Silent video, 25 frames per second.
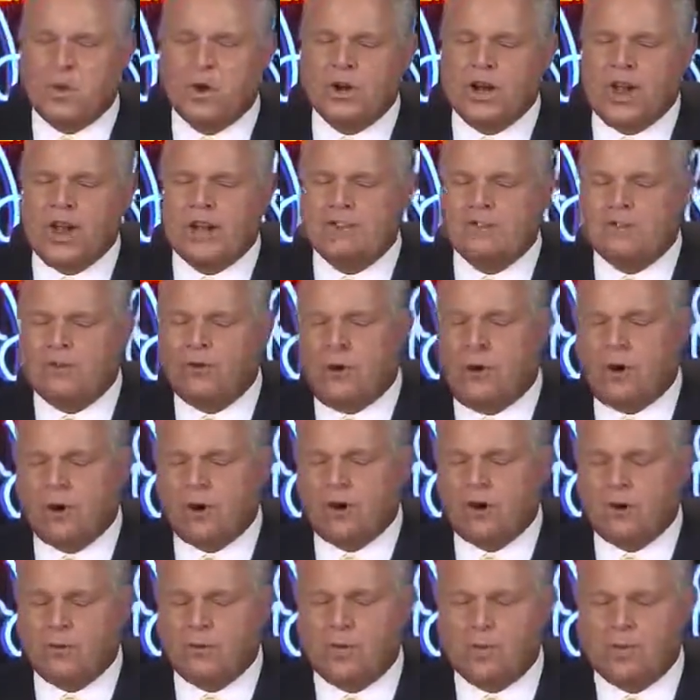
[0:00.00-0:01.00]
We're not
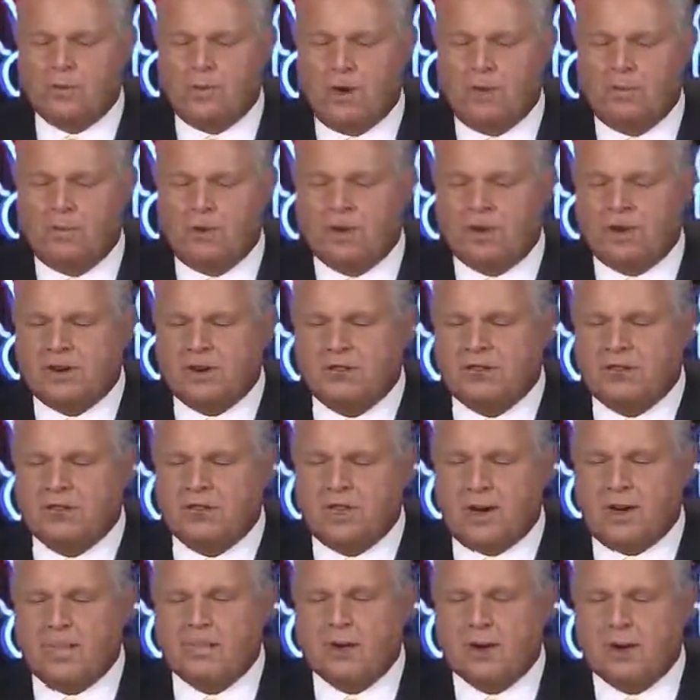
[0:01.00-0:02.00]
talking
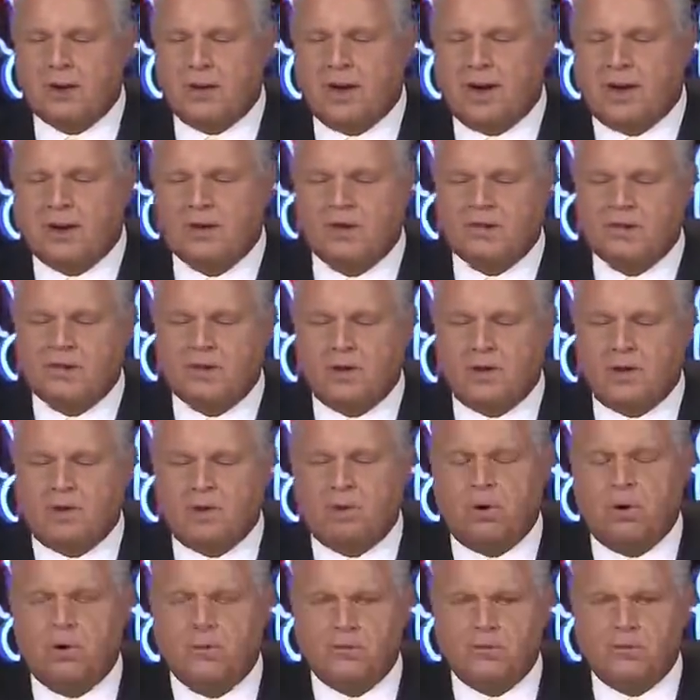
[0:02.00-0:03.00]
Republicans and
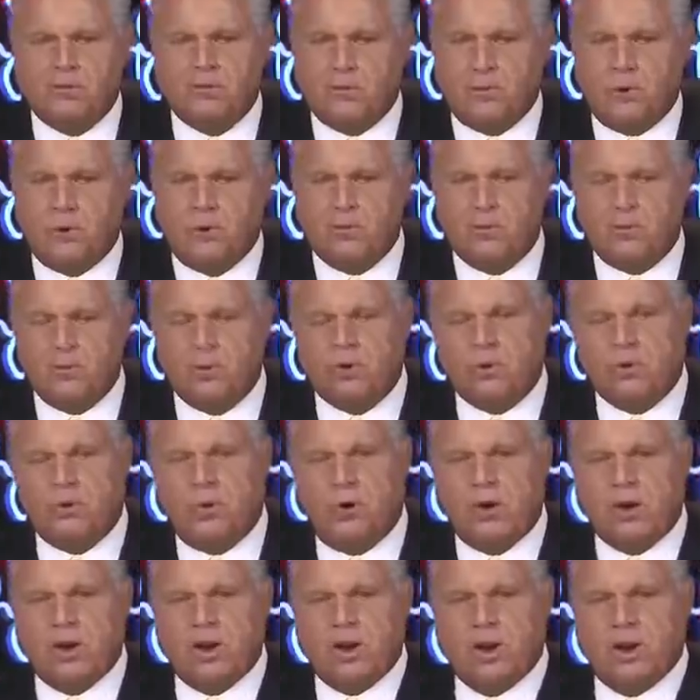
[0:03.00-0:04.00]
Democrats opposed to Trump.
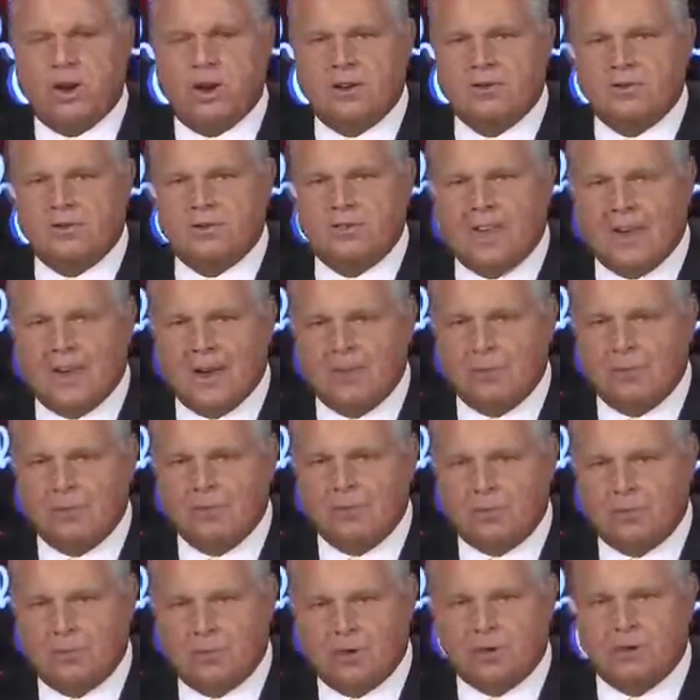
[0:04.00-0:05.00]
We're talking
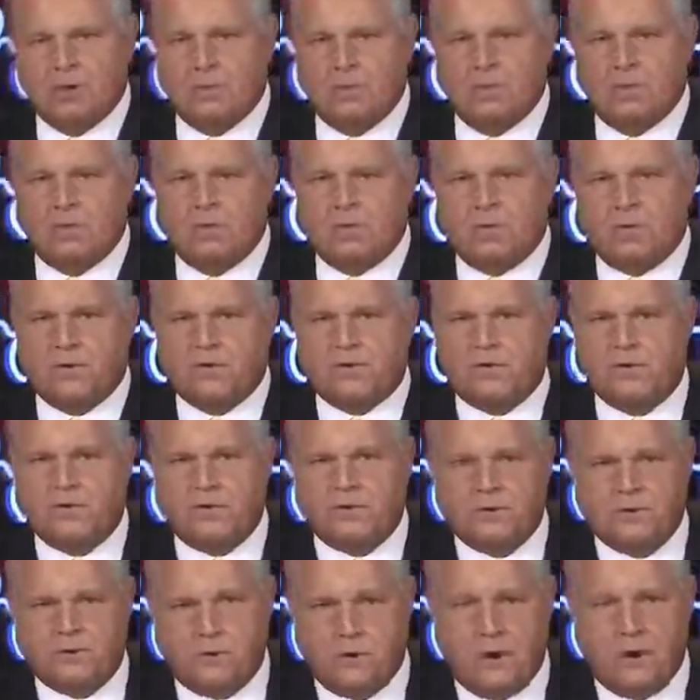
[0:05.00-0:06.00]
establishment
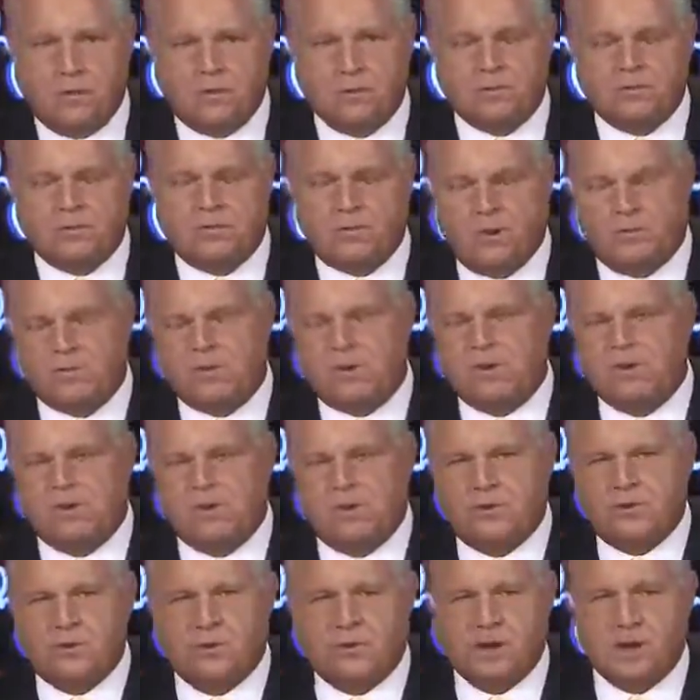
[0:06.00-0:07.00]
versus Trump.
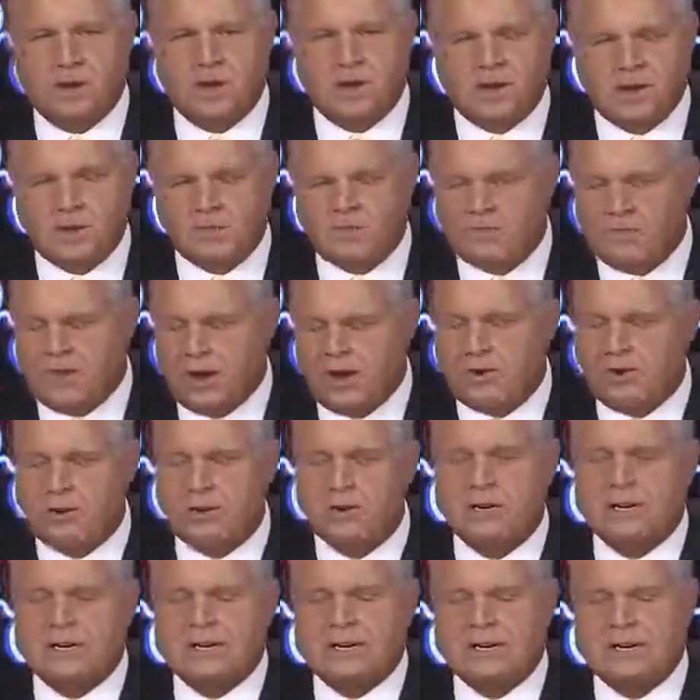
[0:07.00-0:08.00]
Trump considered to be an
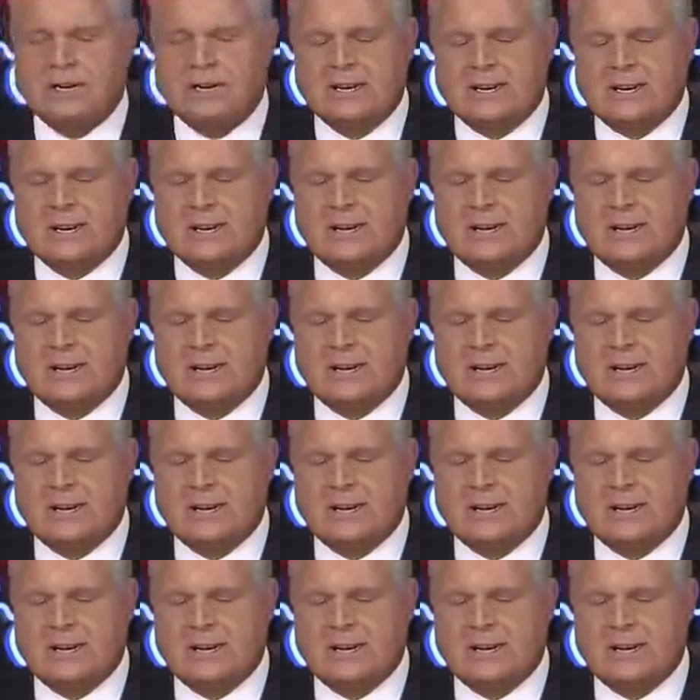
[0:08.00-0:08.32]
outsider.